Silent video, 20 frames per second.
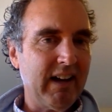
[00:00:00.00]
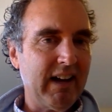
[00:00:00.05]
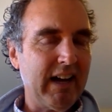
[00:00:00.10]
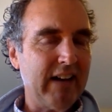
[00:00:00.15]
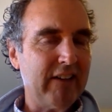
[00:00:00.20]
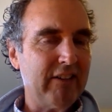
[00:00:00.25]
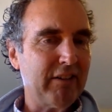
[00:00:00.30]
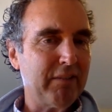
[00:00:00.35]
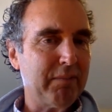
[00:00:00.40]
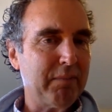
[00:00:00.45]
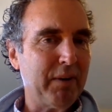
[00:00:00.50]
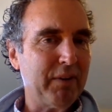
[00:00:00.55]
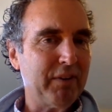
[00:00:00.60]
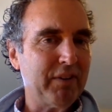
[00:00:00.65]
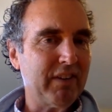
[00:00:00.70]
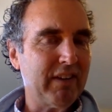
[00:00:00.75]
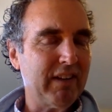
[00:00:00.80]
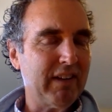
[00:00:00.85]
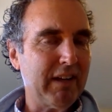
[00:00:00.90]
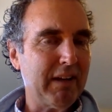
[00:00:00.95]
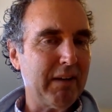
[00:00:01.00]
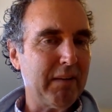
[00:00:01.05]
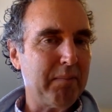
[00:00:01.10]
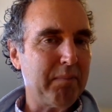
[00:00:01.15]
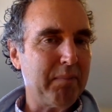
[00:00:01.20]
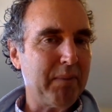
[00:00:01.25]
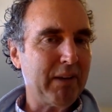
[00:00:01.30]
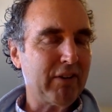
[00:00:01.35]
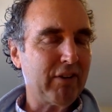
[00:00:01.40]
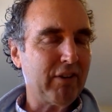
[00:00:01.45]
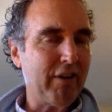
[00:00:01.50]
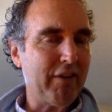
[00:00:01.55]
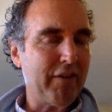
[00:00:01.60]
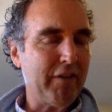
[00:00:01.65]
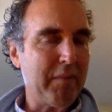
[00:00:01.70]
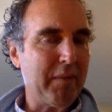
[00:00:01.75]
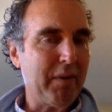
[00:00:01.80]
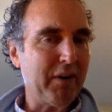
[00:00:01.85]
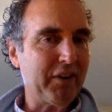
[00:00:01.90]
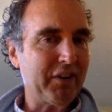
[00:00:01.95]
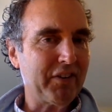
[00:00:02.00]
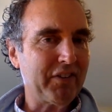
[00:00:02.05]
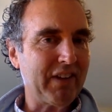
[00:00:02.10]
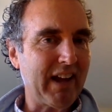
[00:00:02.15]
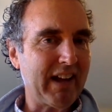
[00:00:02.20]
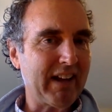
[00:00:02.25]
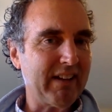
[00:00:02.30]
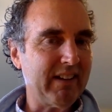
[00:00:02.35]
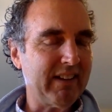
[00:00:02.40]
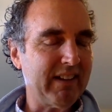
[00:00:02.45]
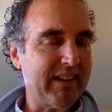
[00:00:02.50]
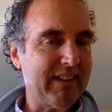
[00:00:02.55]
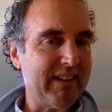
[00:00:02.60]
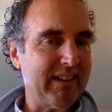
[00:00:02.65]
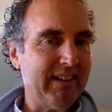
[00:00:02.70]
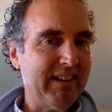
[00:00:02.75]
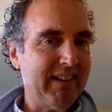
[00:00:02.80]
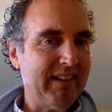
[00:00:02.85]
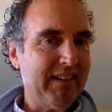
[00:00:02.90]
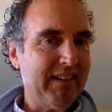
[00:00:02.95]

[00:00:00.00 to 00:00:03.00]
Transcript: I just posted a picture of a motorcycle and